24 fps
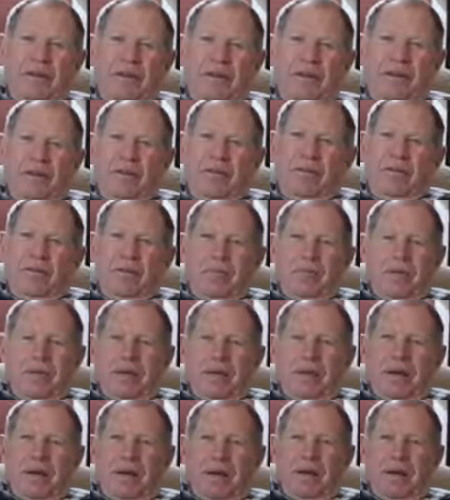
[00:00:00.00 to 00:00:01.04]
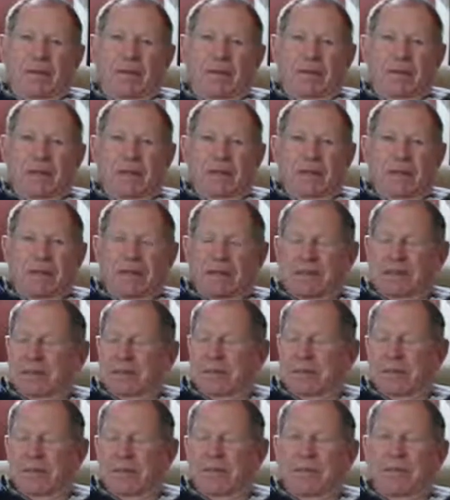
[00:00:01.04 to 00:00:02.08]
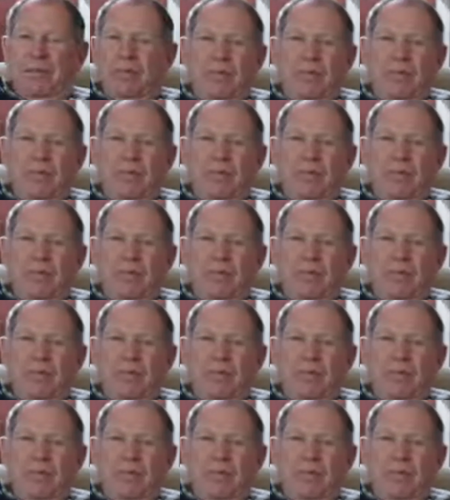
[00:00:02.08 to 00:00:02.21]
owner of Excelsior.